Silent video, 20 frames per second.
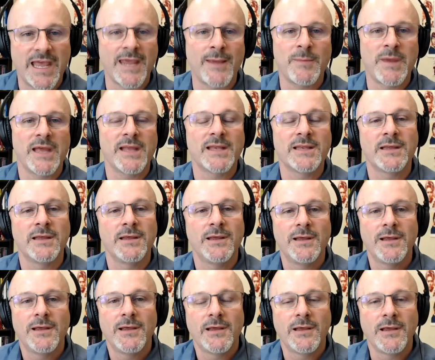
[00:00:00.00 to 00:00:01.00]
aim it,
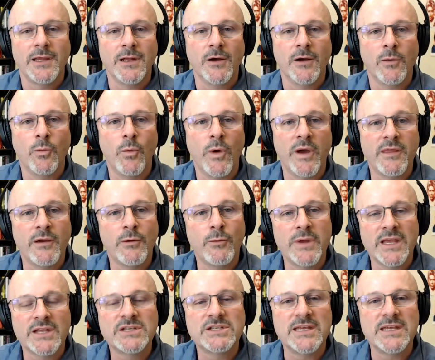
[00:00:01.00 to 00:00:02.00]
whether
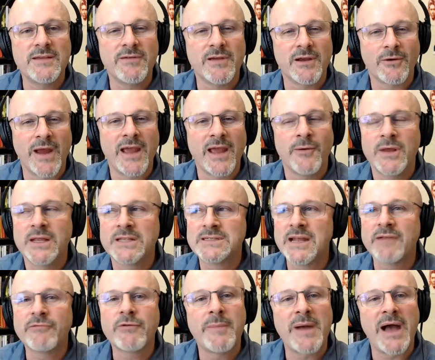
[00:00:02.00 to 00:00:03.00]
we achieve it, right? It's
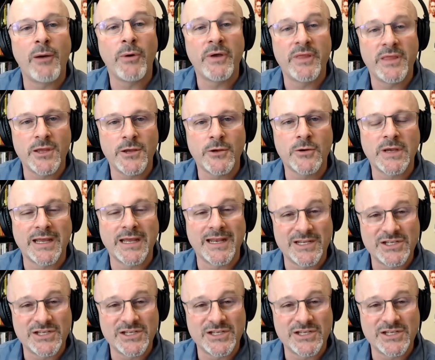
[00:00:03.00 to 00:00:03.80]
never about whether you can